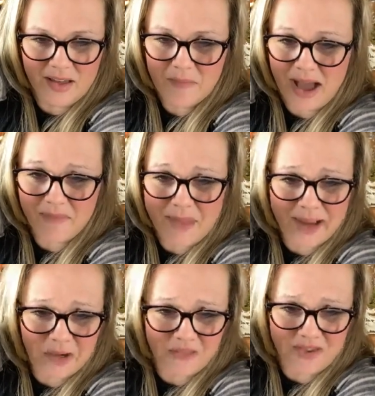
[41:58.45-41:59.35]
My
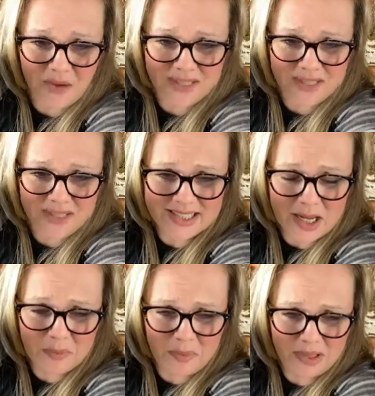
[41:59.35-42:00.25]
microphone is
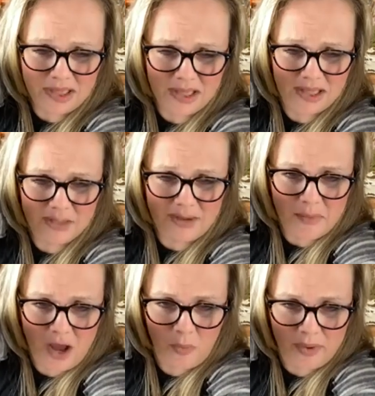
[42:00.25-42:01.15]
unplugged, but I'm
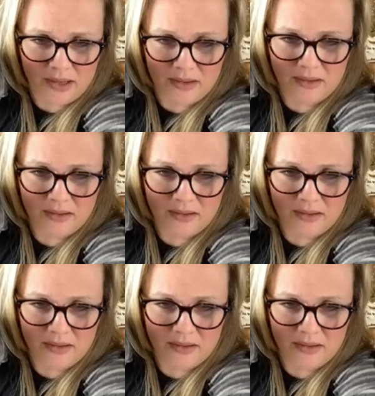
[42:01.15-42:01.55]
hoping,